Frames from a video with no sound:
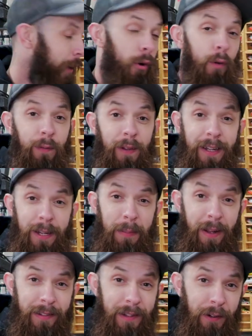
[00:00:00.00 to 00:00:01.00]
and hopefully
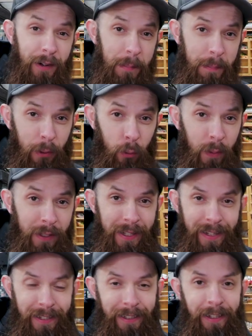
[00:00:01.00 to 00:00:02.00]
anybody that's getting ready to build one
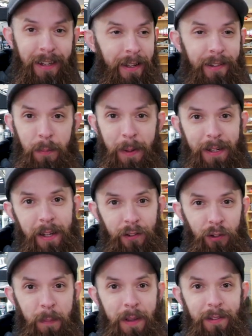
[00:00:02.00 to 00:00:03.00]
can get some
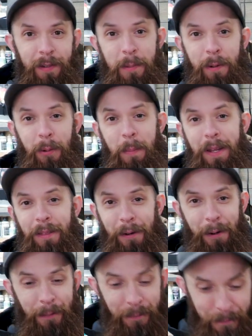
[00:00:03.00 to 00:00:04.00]
ideas from this and be able to make their own.